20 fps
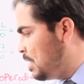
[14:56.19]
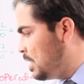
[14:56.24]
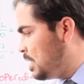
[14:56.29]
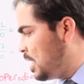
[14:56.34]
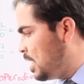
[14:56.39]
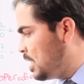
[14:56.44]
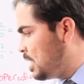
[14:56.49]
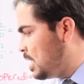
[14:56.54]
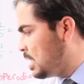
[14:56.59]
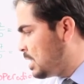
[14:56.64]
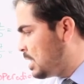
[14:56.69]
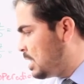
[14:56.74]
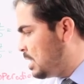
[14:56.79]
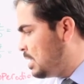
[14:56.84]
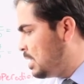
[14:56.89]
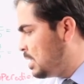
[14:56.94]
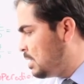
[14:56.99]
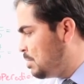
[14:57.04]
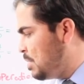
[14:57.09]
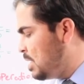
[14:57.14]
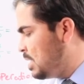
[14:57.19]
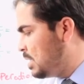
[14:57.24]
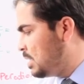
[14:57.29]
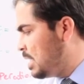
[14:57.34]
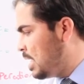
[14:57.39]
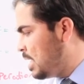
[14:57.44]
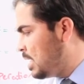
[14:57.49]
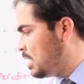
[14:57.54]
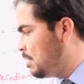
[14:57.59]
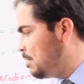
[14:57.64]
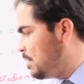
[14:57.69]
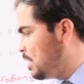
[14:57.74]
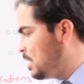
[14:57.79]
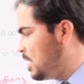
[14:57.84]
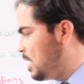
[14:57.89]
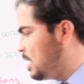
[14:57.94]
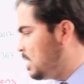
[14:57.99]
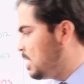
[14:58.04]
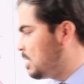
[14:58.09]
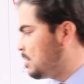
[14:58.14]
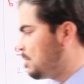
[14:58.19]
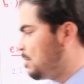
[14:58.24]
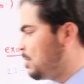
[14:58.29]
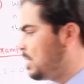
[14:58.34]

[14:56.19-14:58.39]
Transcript: integers, this means negative integers.